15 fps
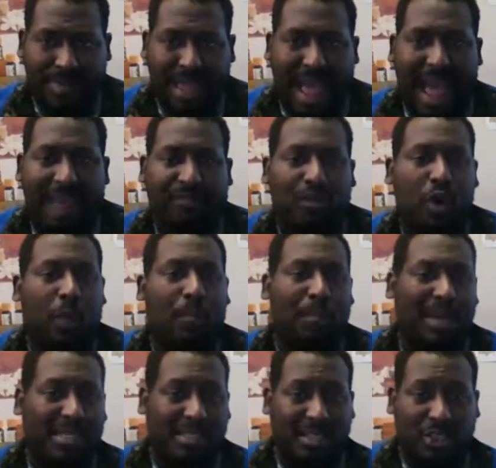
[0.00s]
I have no
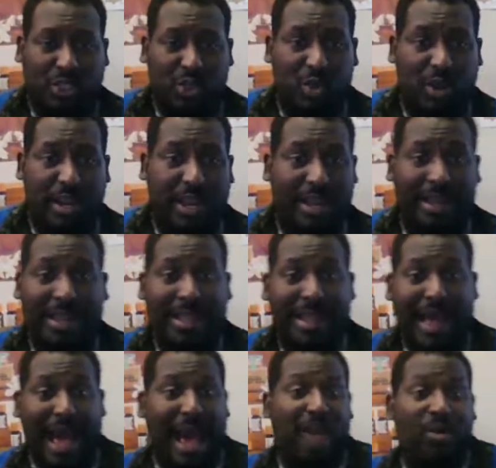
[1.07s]
business doing it.
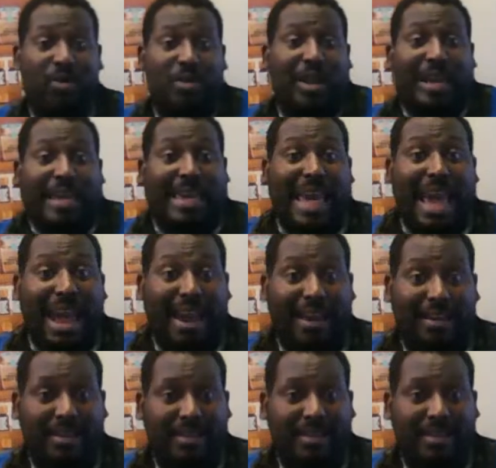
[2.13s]
I don't really care.